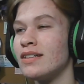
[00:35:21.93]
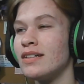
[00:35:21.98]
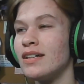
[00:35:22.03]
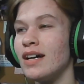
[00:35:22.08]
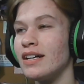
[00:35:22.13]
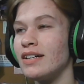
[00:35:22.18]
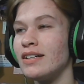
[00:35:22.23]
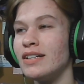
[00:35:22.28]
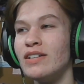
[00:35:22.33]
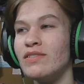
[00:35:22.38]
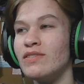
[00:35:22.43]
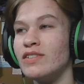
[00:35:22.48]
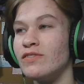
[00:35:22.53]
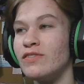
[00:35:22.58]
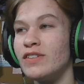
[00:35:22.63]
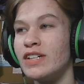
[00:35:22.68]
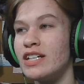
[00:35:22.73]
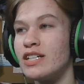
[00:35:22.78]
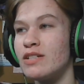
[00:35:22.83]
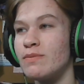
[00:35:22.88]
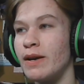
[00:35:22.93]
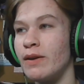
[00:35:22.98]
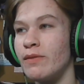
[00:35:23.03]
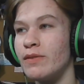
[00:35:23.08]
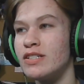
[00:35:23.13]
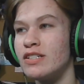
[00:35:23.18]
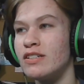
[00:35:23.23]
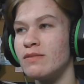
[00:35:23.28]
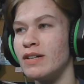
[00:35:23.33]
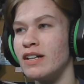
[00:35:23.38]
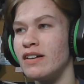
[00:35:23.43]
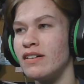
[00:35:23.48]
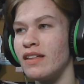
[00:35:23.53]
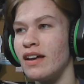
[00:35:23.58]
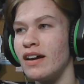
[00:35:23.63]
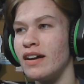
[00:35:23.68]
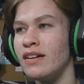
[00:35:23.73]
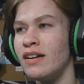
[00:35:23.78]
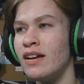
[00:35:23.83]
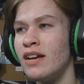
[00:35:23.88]
I couldn't even finish my winter
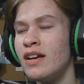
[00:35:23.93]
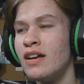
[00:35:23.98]
marathon.